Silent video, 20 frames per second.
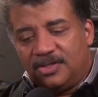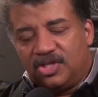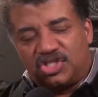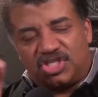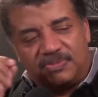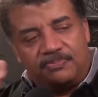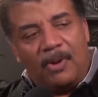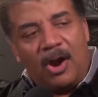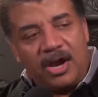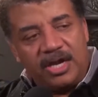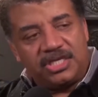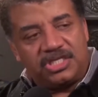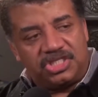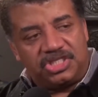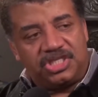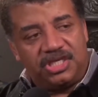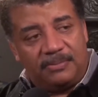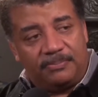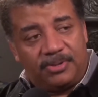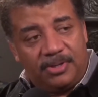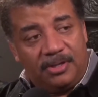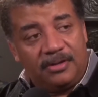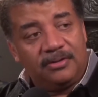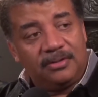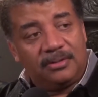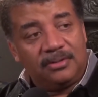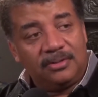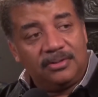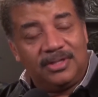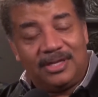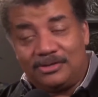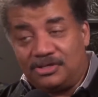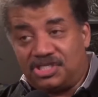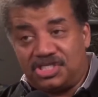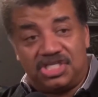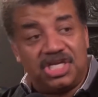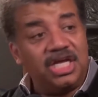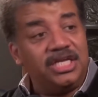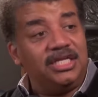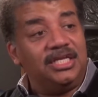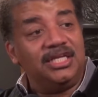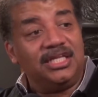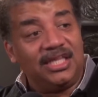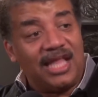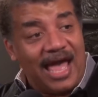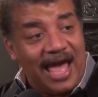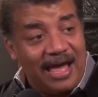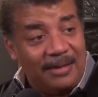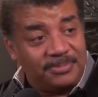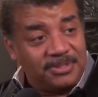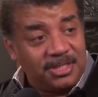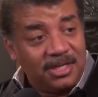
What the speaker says: The smartest chimp that are studied in labs,